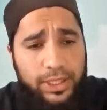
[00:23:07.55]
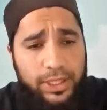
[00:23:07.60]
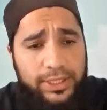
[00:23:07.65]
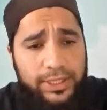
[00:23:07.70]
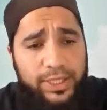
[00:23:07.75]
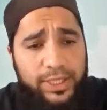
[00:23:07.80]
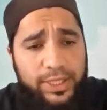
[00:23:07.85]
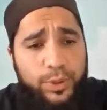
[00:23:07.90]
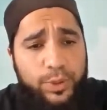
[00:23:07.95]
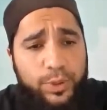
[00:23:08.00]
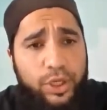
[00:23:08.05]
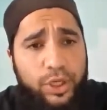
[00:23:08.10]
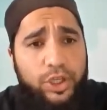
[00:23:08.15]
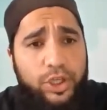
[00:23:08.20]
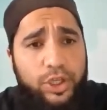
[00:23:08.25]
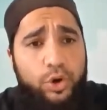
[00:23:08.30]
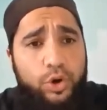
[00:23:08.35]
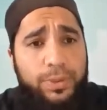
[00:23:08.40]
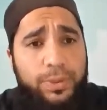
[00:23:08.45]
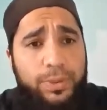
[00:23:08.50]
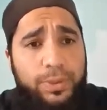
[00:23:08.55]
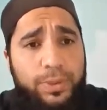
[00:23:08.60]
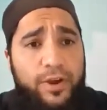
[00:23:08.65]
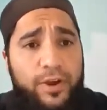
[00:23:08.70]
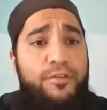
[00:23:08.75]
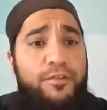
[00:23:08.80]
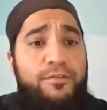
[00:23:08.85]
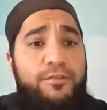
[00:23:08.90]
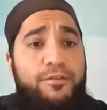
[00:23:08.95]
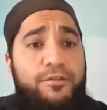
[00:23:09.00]
Did we not open
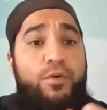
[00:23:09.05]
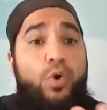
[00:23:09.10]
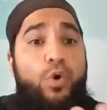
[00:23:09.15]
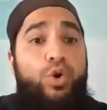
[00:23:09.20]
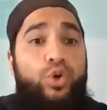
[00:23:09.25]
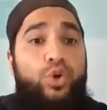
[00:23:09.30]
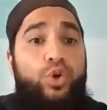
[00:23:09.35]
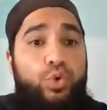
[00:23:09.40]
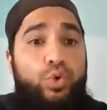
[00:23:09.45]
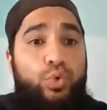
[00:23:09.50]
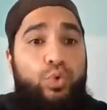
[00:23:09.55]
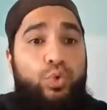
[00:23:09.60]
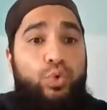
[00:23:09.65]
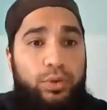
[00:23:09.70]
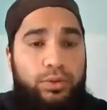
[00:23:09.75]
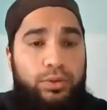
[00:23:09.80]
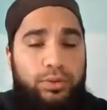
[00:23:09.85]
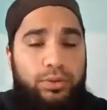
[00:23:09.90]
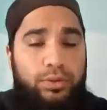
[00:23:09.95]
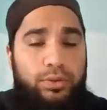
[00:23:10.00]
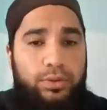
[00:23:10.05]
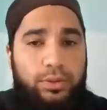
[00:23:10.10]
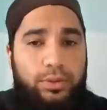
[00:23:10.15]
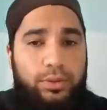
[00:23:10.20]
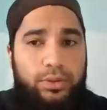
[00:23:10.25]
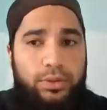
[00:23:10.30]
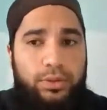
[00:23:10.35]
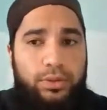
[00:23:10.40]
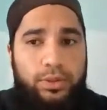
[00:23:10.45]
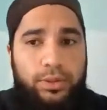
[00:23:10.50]
for you,
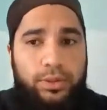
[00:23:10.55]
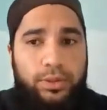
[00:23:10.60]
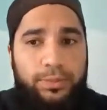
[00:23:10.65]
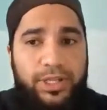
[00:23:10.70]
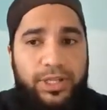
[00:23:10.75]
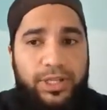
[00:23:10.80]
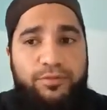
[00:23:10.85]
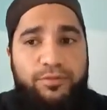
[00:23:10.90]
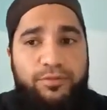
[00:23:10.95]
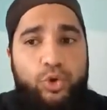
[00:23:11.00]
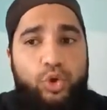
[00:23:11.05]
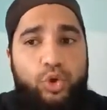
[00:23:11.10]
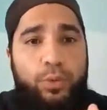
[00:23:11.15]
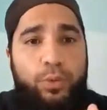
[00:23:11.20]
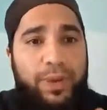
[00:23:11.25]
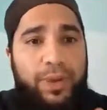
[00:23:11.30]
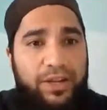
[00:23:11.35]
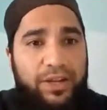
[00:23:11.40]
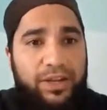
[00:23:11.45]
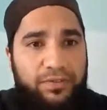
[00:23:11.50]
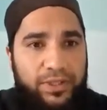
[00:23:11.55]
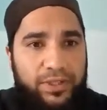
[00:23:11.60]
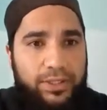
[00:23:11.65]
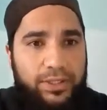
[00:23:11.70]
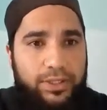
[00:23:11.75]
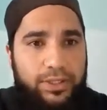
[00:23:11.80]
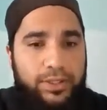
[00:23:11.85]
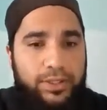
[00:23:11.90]
meaning for your benefit?